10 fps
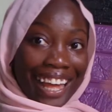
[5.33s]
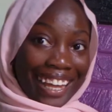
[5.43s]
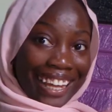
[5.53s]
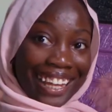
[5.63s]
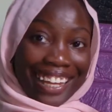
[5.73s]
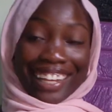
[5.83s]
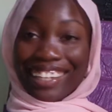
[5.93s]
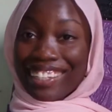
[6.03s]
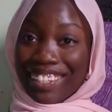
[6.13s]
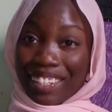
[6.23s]
Hi
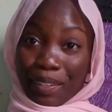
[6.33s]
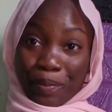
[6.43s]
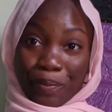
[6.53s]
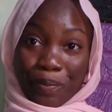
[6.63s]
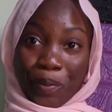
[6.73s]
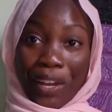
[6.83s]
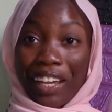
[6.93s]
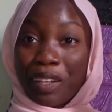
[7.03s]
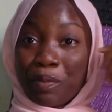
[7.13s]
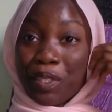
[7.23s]
guys, so
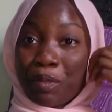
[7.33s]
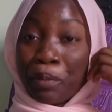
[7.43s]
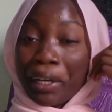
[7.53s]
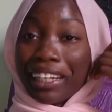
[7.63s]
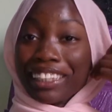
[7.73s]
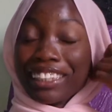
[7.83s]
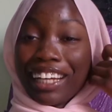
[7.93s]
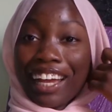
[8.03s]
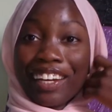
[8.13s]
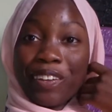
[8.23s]
welcome to my
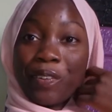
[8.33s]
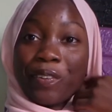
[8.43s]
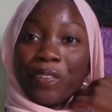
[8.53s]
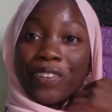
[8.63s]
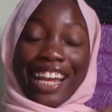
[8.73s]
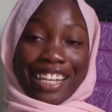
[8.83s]
channel.